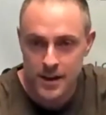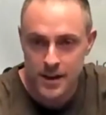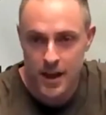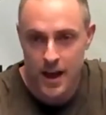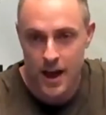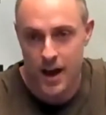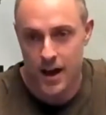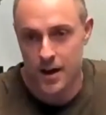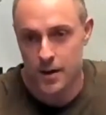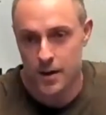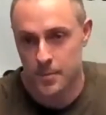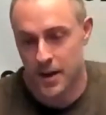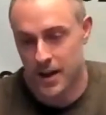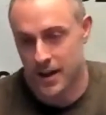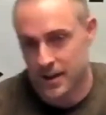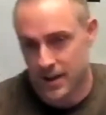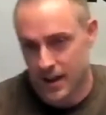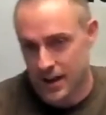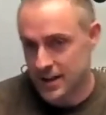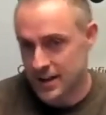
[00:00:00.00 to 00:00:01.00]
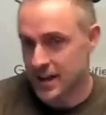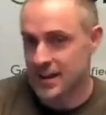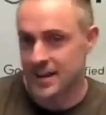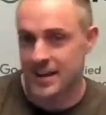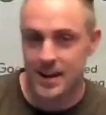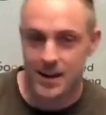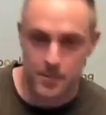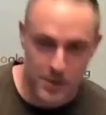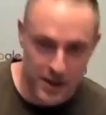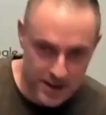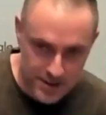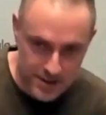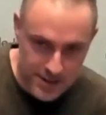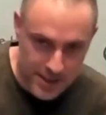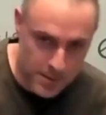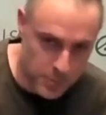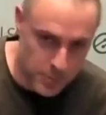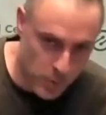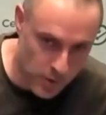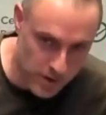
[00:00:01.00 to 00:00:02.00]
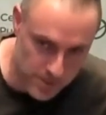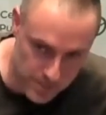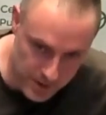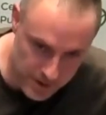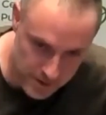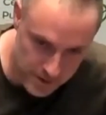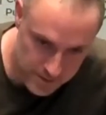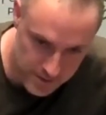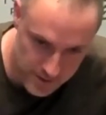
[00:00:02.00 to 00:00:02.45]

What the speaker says: and again, getting back to that point about